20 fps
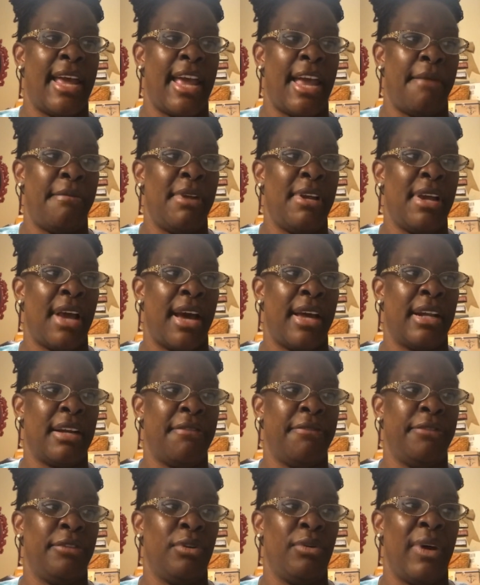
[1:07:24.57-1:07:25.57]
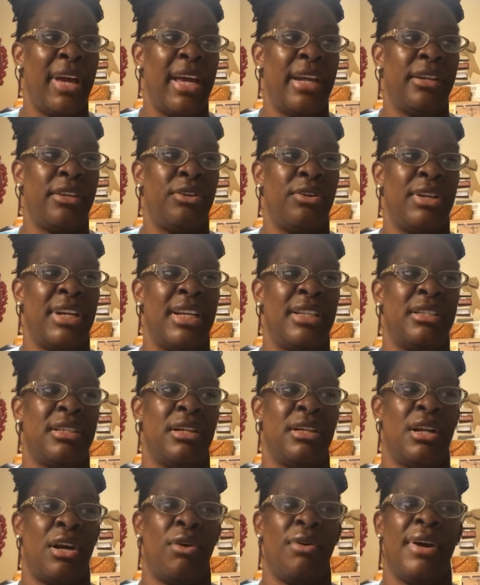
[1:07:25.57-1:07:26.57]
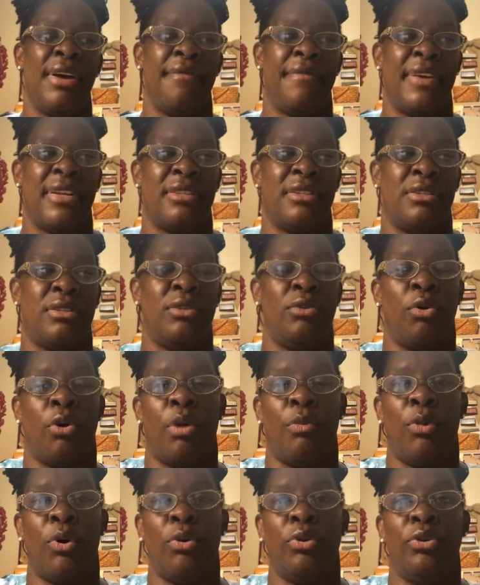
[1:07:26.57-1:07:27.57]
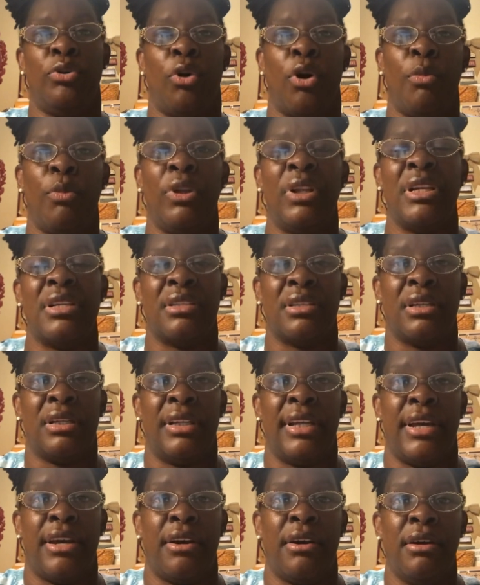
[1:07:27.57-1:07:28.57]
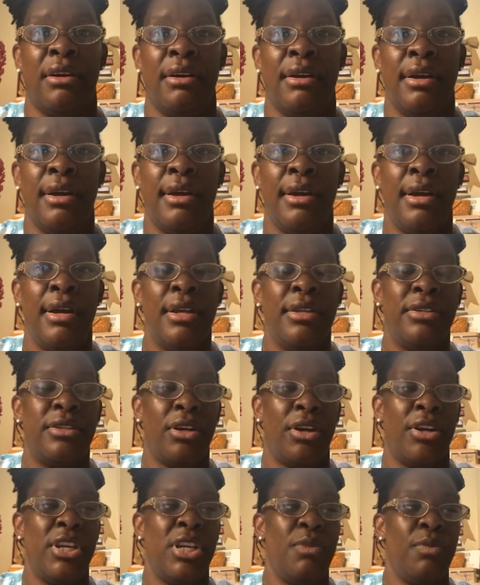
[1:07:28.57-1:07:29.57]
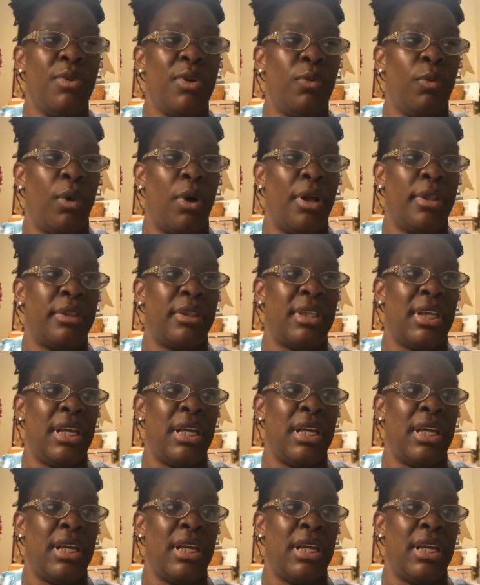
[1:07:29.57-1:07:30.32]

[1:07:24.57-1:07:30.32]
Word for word: So when you're assessing the amniotic fluid, you need to know if it's normal. Normal is clear.